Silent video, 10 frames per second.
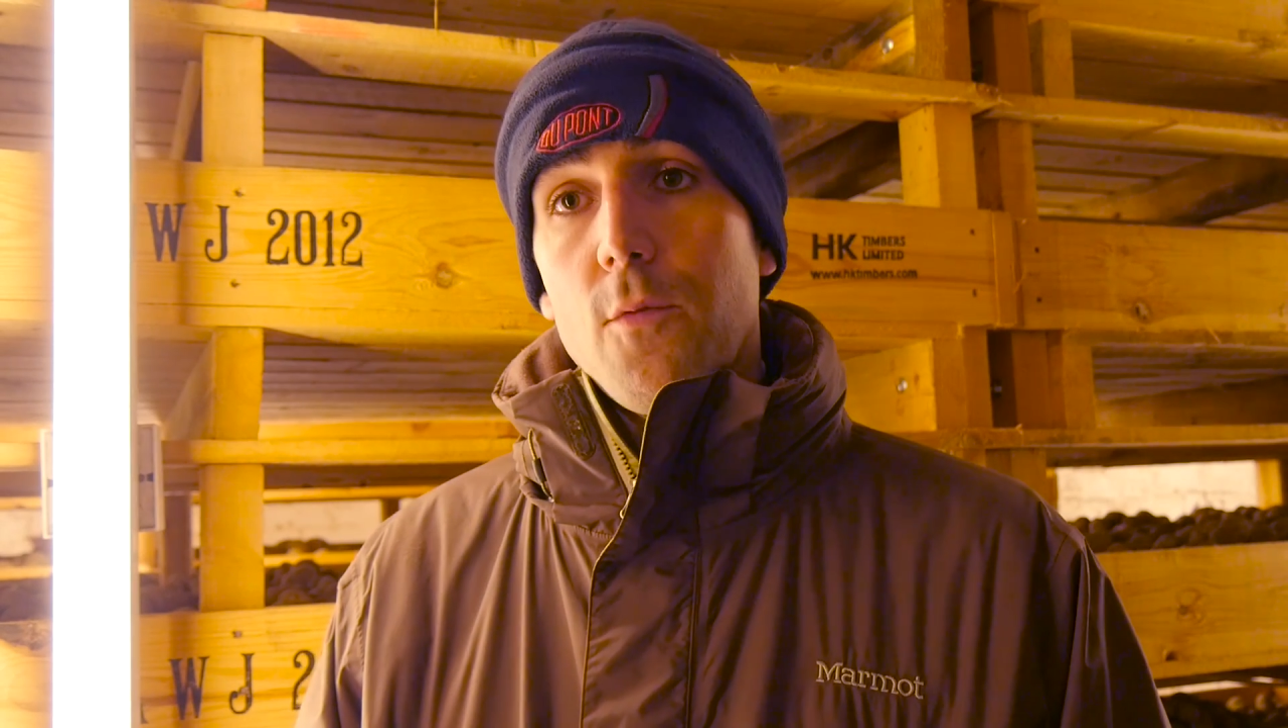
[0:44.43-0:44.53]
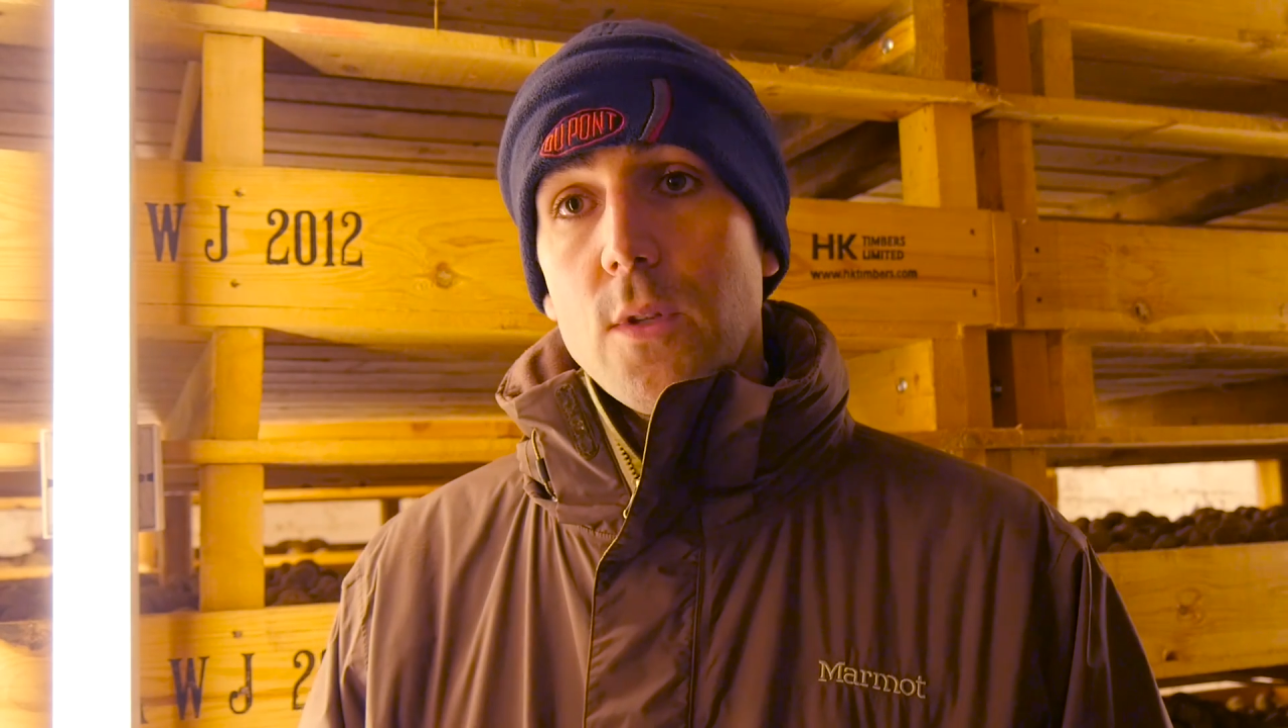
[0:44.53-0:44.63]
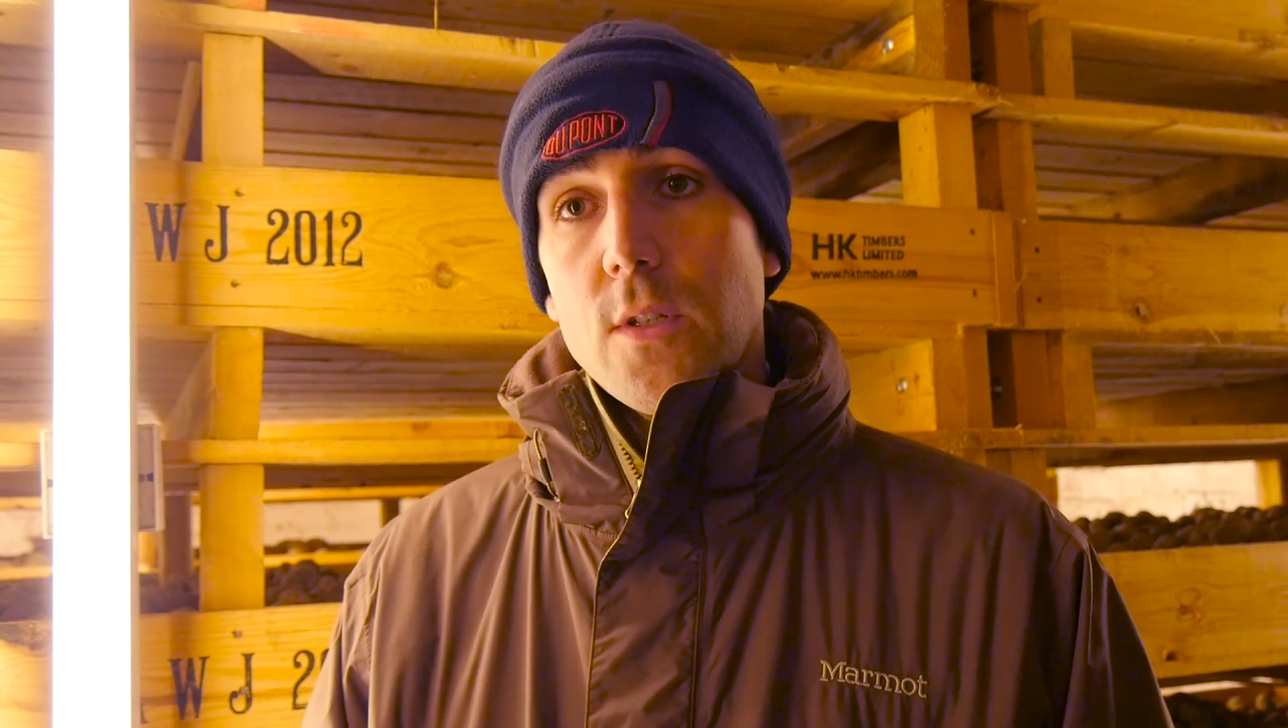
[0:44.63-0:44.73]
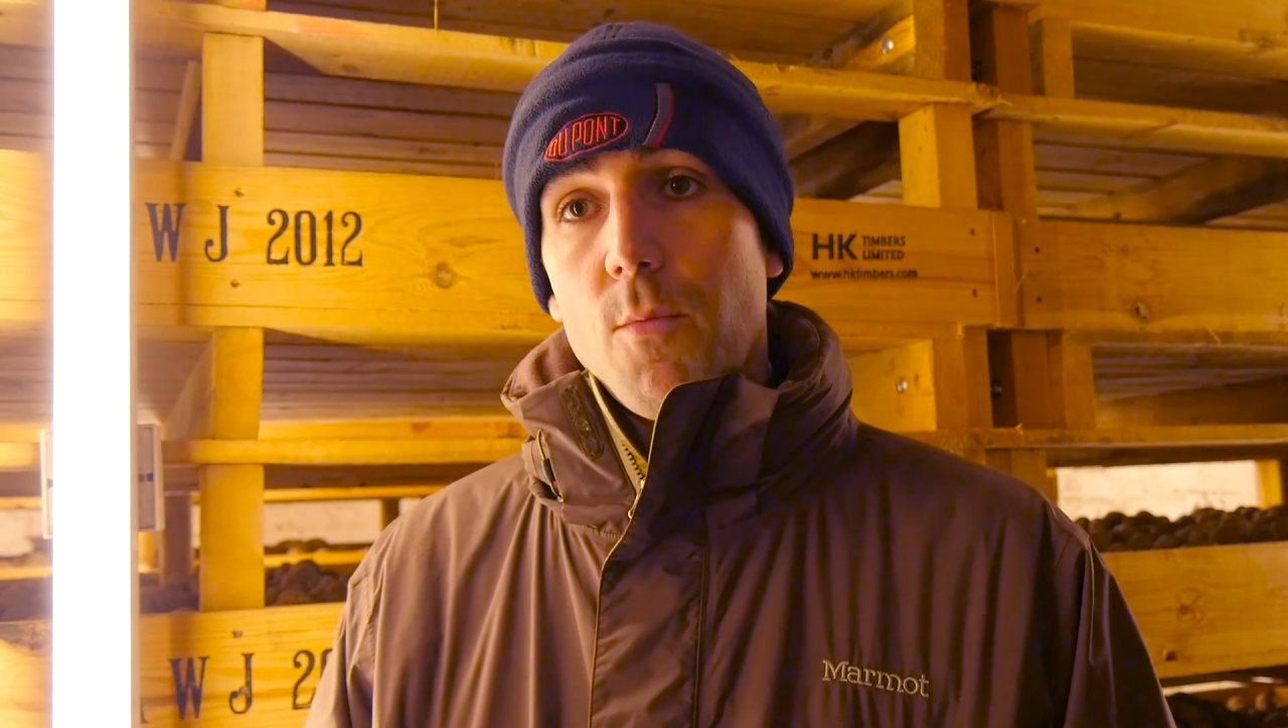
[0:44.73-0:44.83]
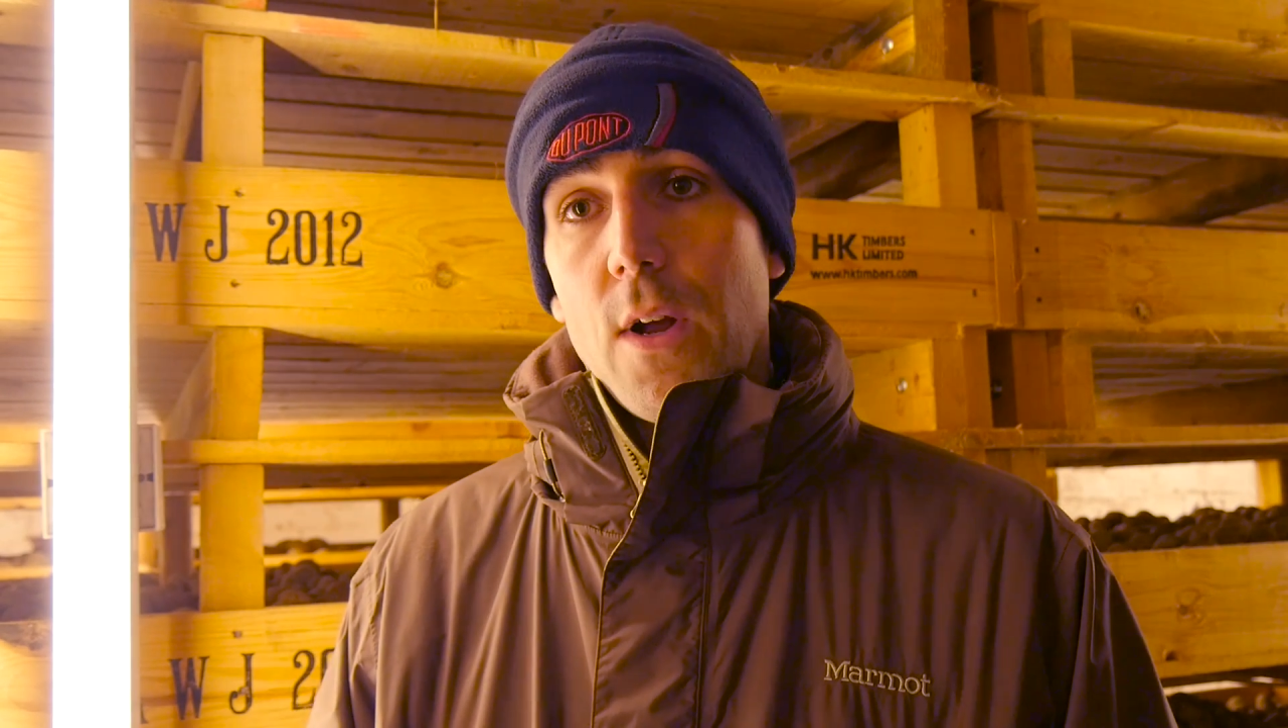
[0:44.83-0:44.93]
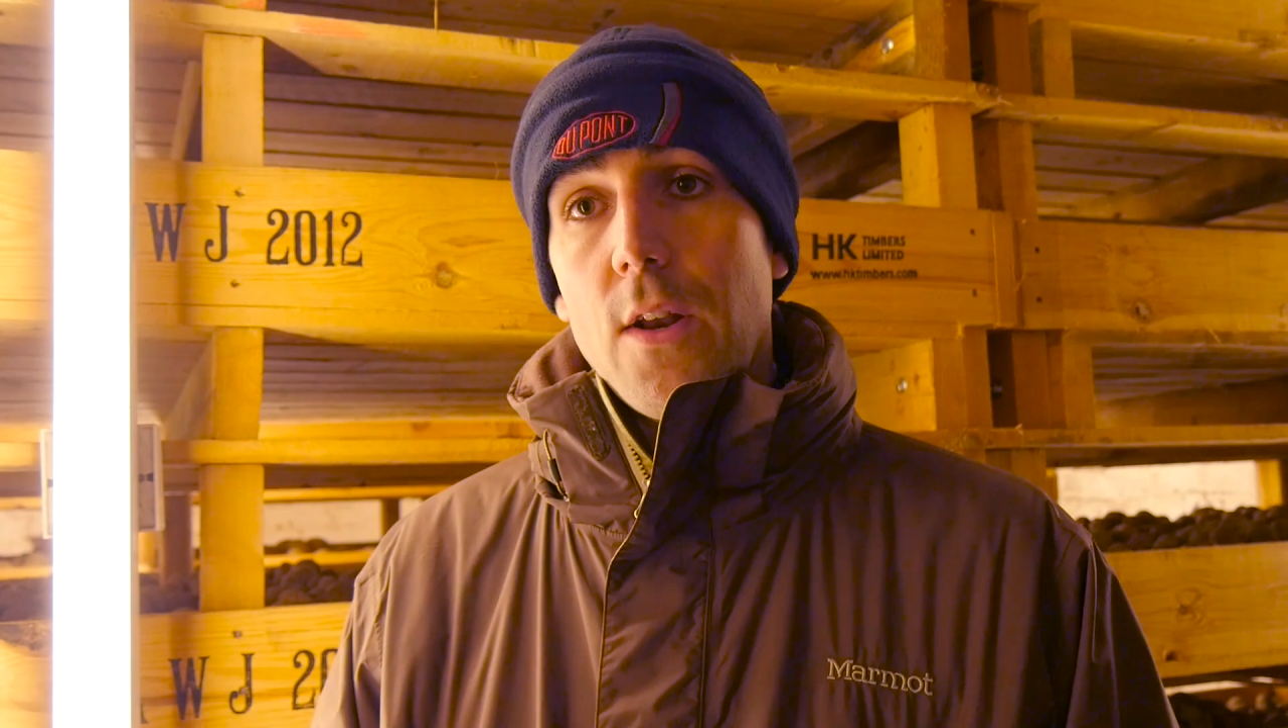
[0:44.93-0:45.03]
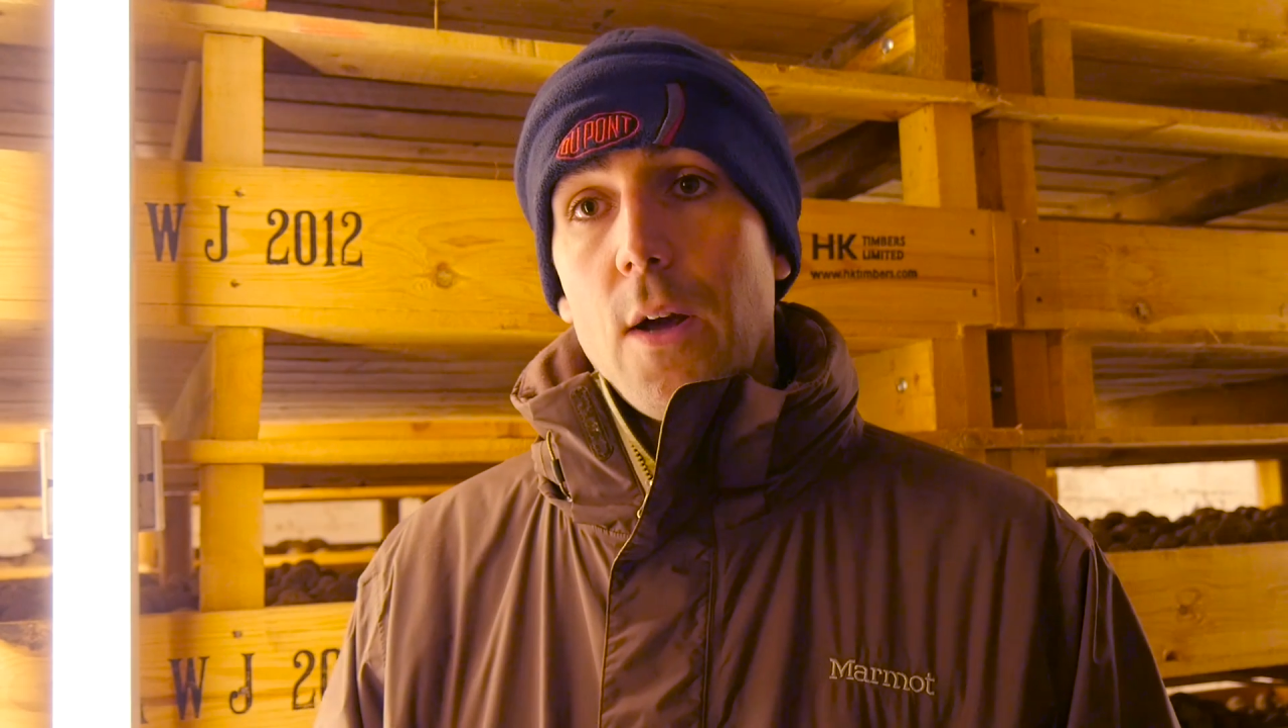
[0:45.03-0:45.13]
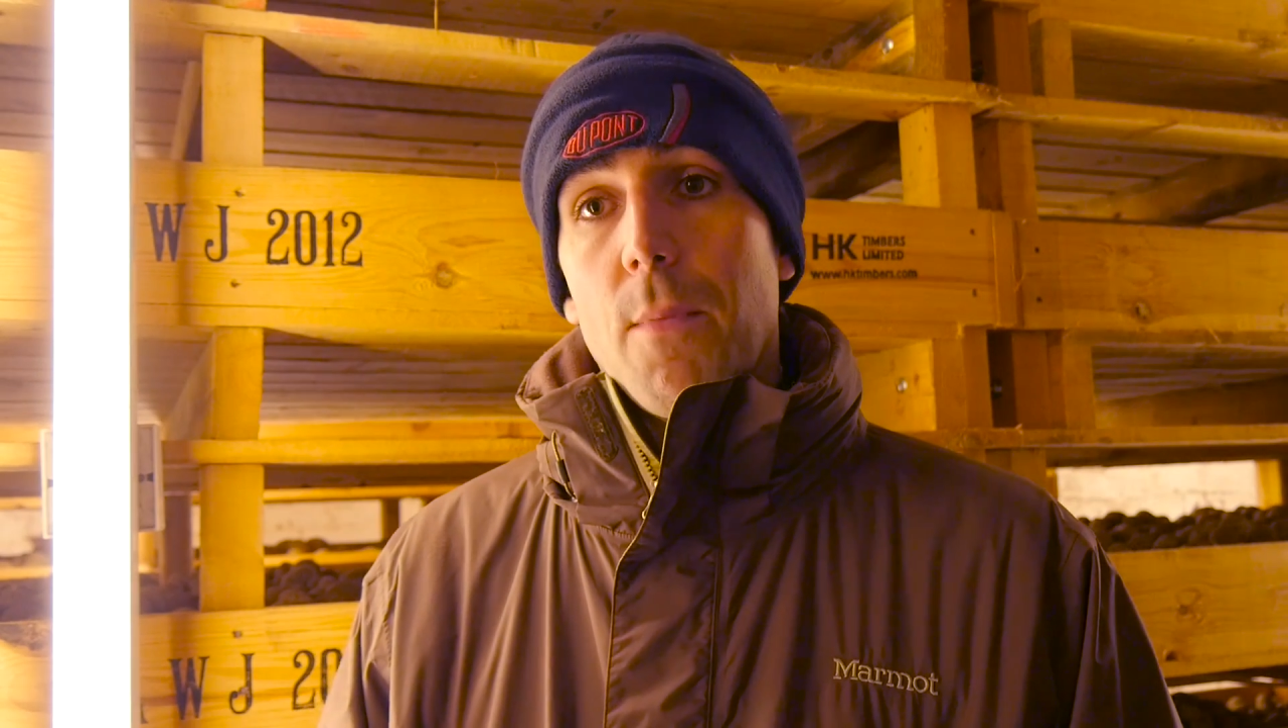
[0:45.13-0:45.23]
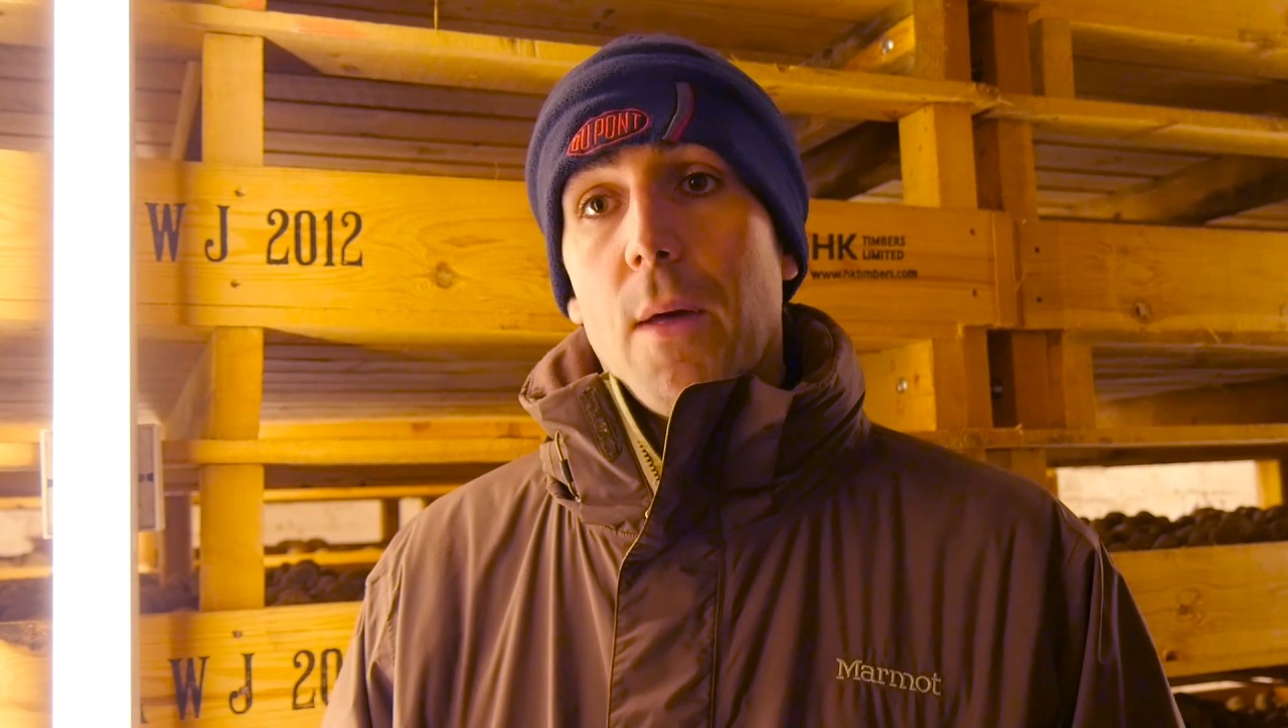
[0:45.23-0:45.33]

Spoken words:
off with some Roundup,